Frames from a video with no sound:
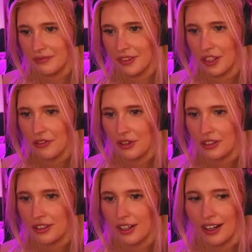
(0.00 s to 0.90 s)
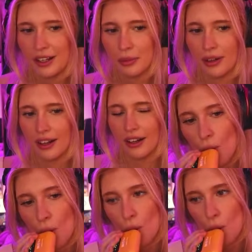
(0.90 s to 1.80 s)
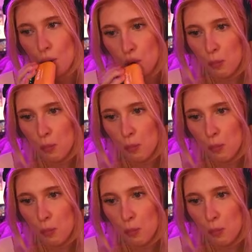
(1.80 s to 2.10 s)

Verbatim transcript: You've got slide, bug. I don't hear it.